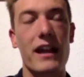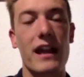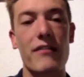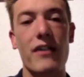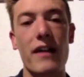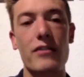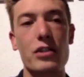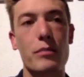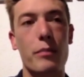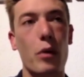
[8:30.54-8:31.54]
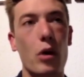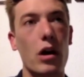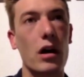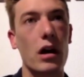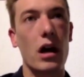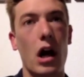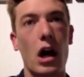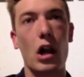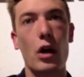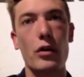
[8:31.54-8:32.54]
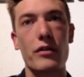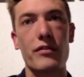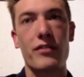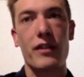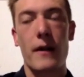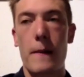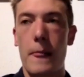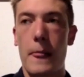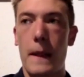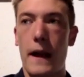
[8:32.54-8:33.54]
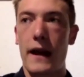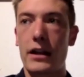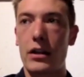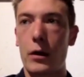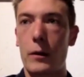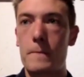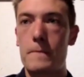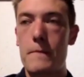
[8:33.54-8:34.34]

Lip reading: if I've just bought a load of, a